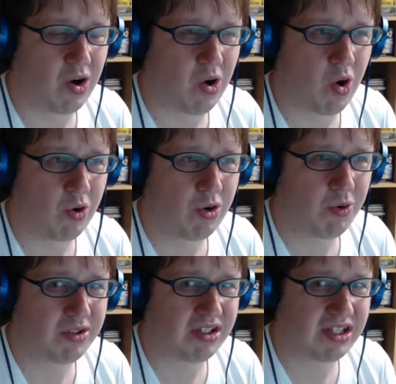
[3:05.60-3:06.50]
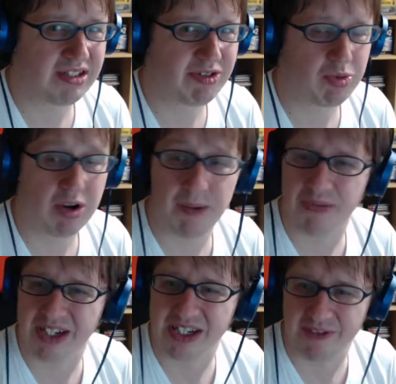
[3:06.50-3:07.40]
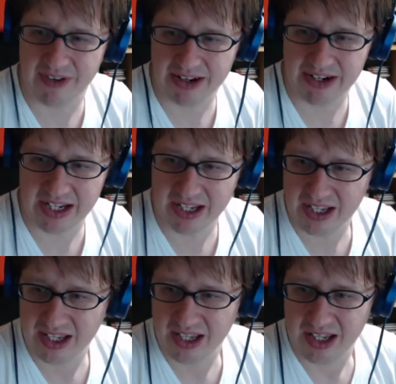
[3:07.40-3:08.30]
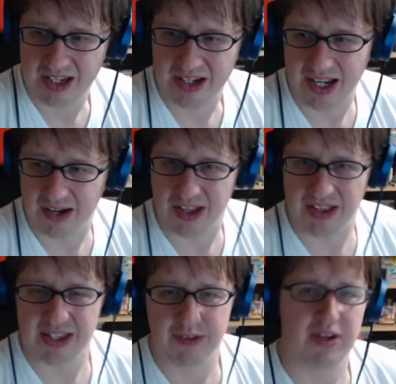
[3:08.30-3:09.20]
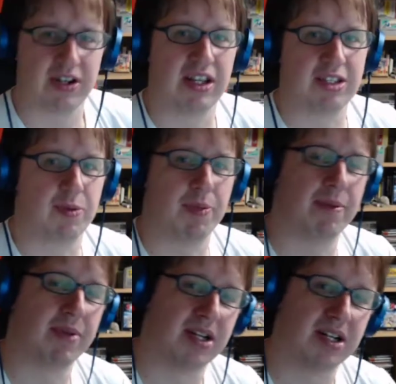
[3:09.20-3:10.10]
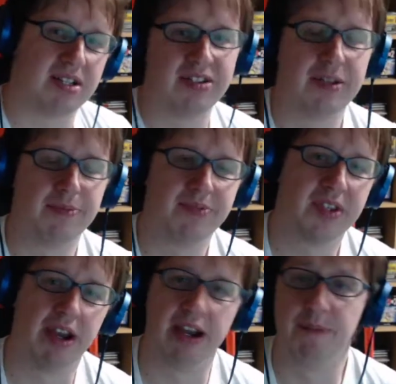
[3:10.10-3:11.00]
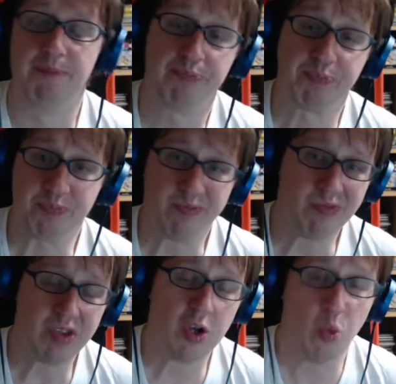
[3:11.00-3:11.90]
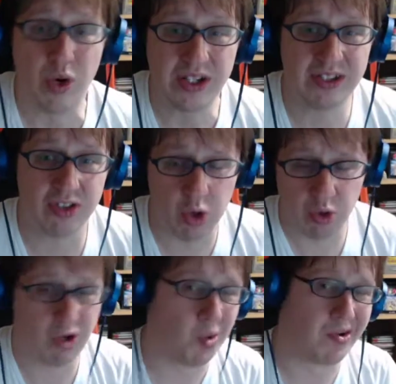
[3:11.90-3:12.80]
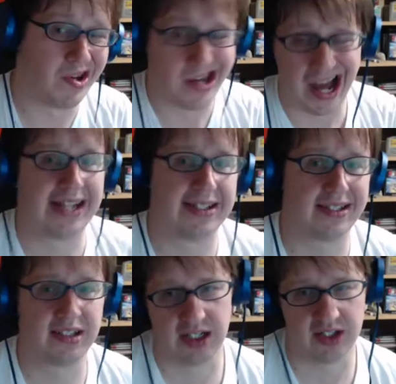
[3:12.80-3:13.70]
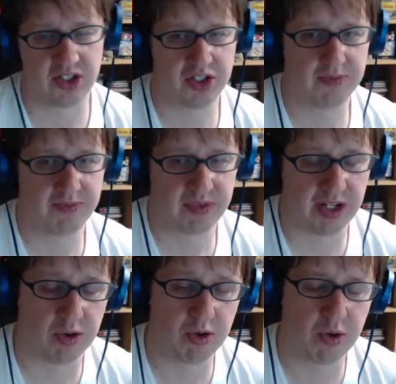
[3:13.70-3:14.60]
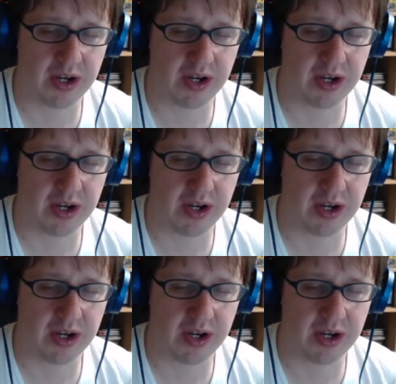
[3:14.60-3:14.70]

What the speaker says: Oko is less of a problem than Teferi. Now, I think Teferi needs to be banned because, alright, what does Oko not touch? Right, Oko